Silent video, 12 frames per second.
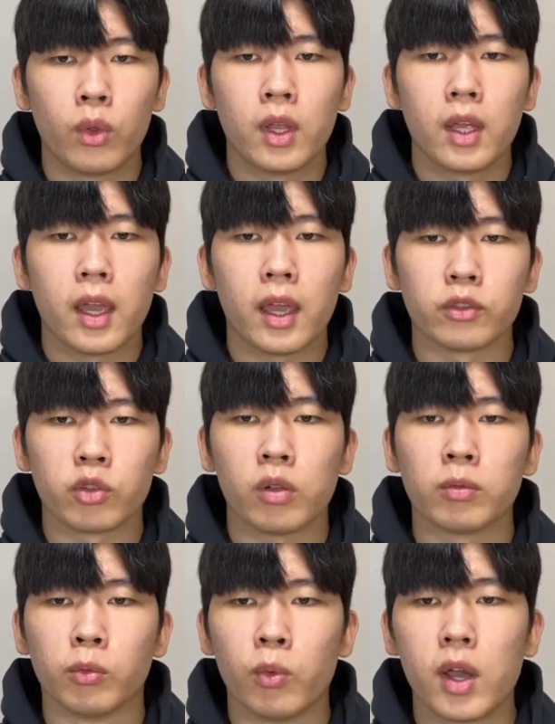and
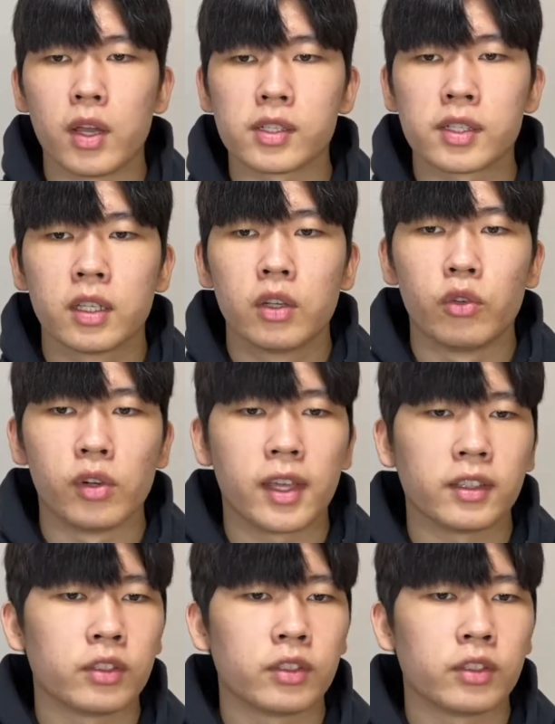term words related